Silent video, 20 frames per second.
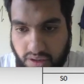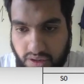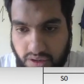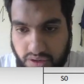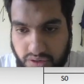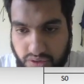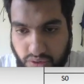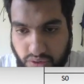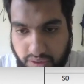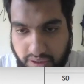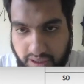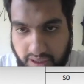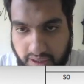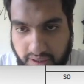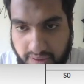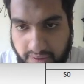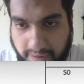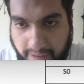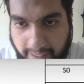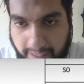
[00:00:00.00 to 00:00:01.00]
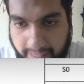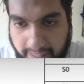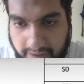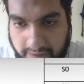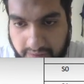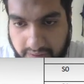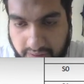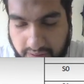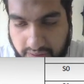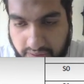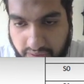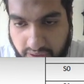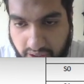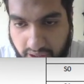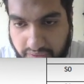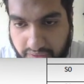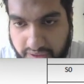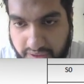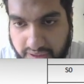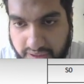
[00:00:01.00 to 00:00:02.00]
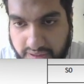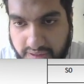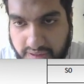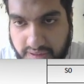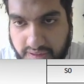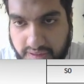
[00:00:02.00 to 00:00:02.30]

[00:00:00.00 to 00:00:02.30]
So here I have written